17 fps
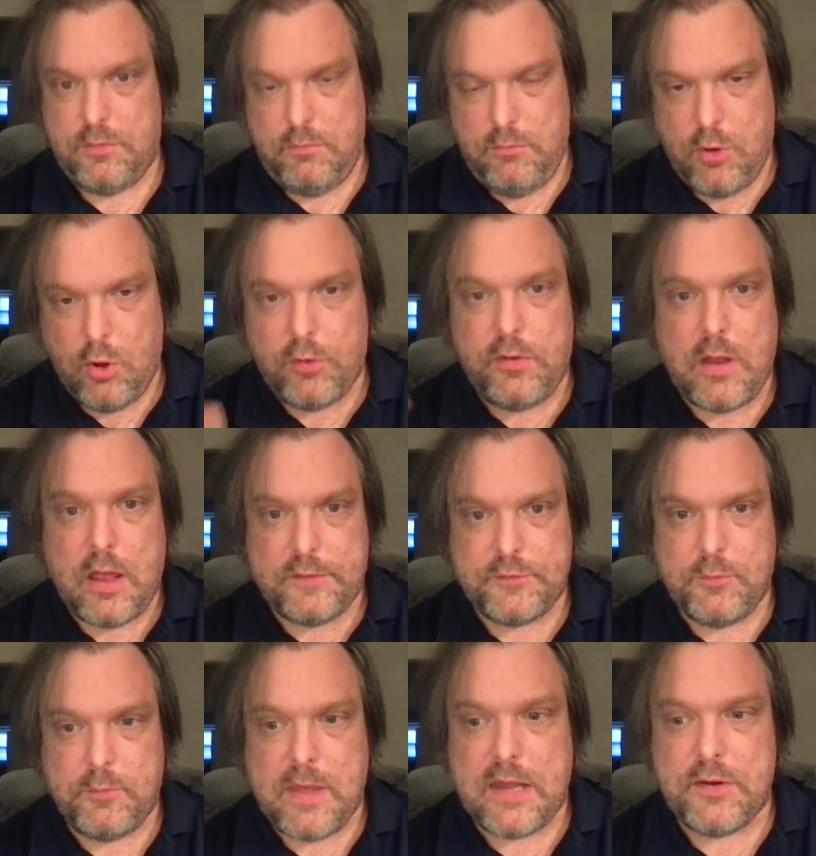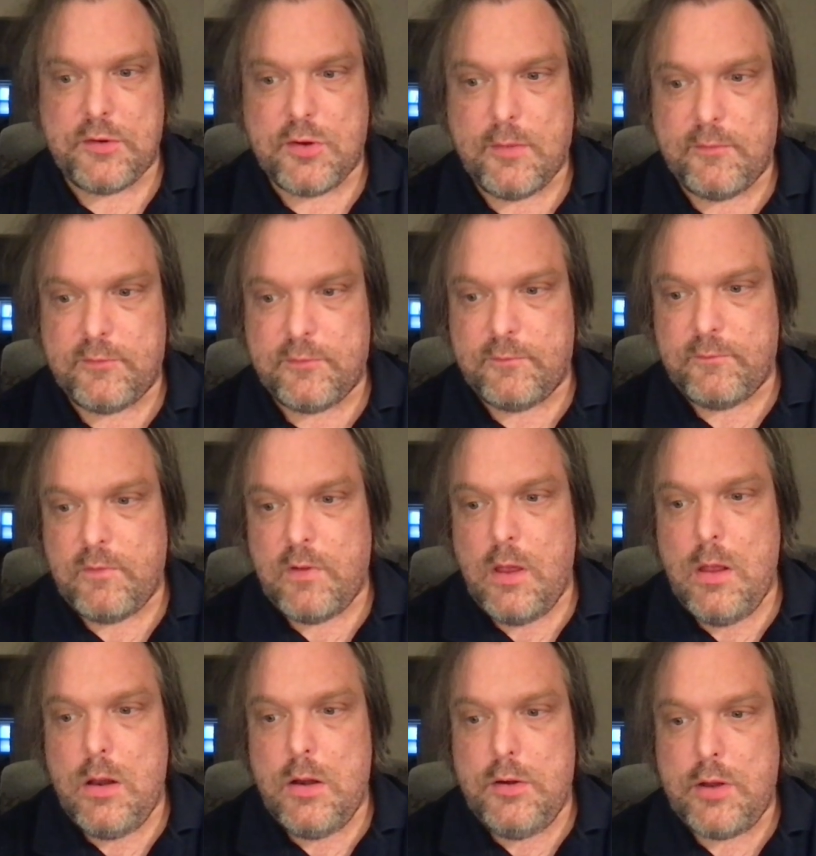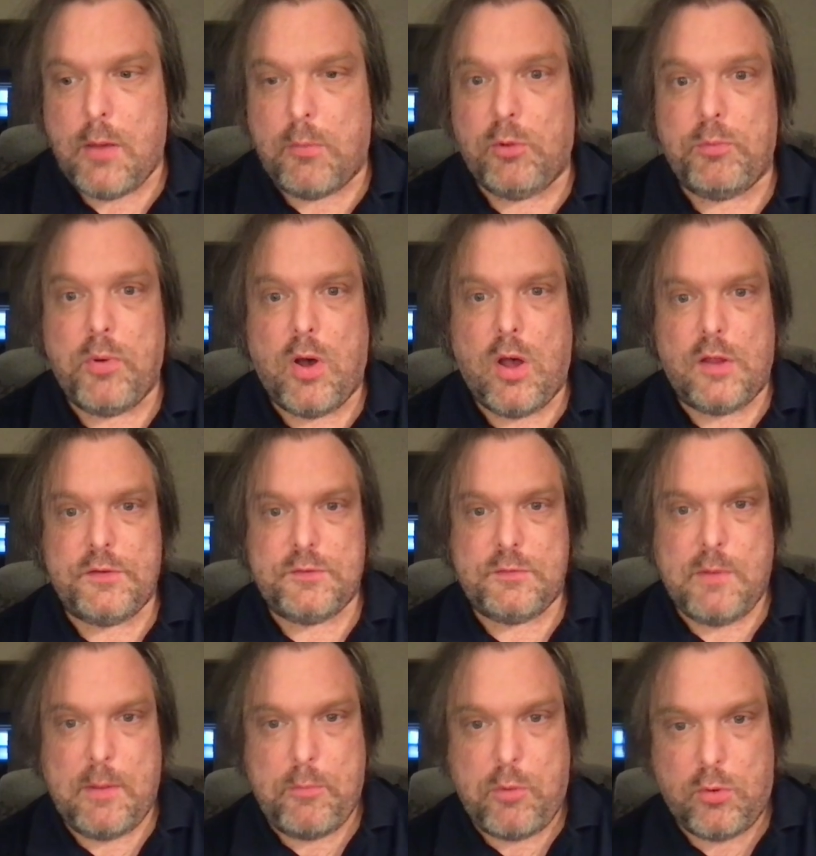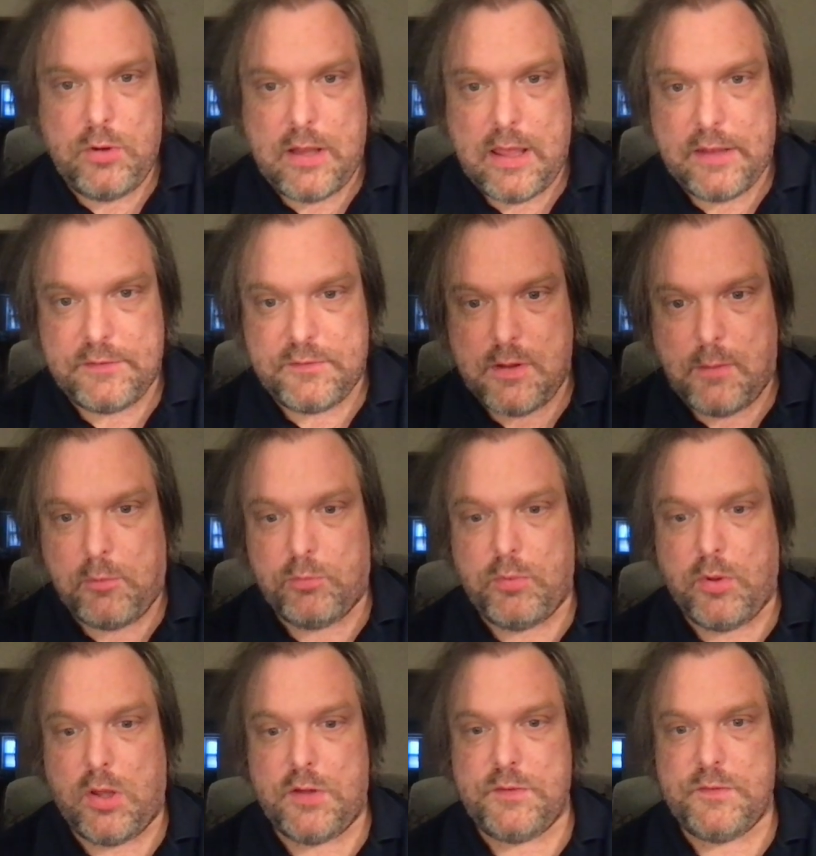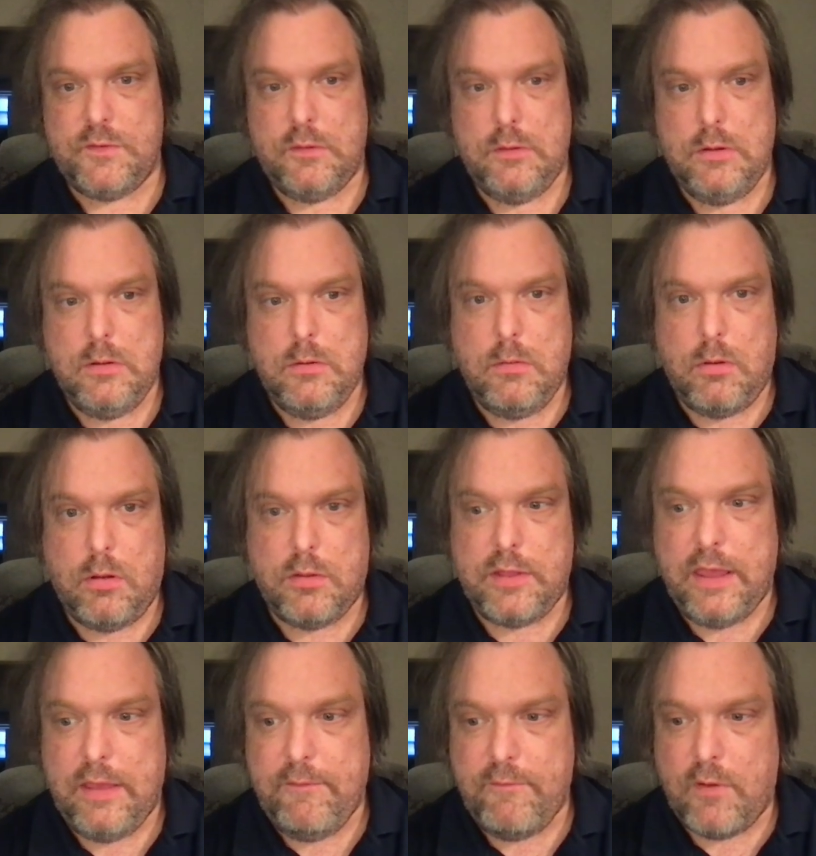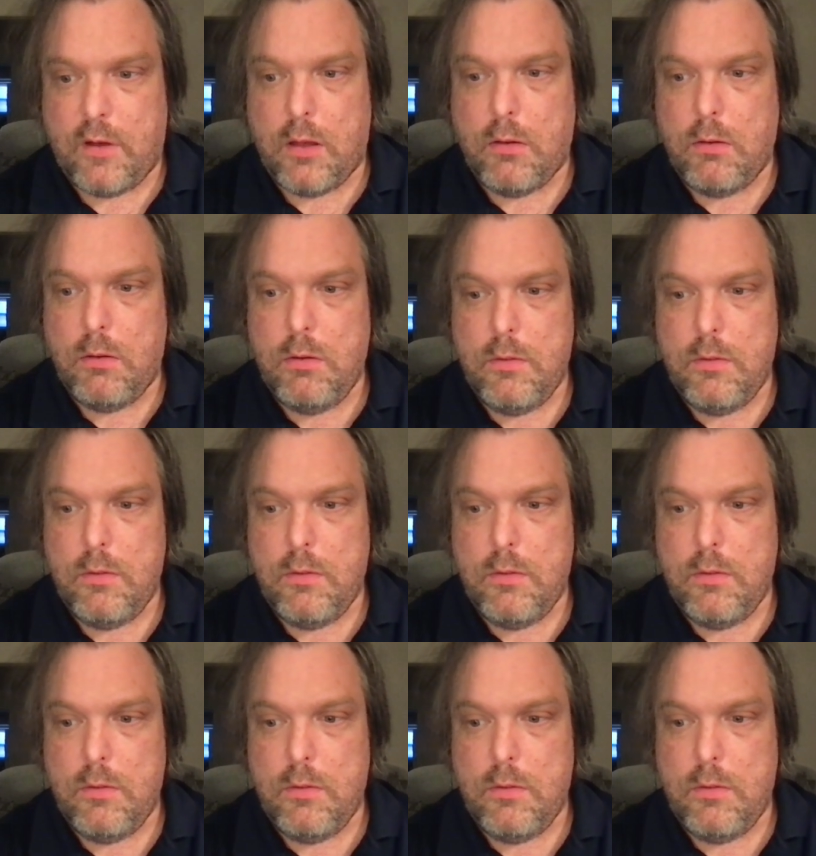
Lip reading: Not so bad in terms of doubled pawns. My opponent has doubled pawns on the e file.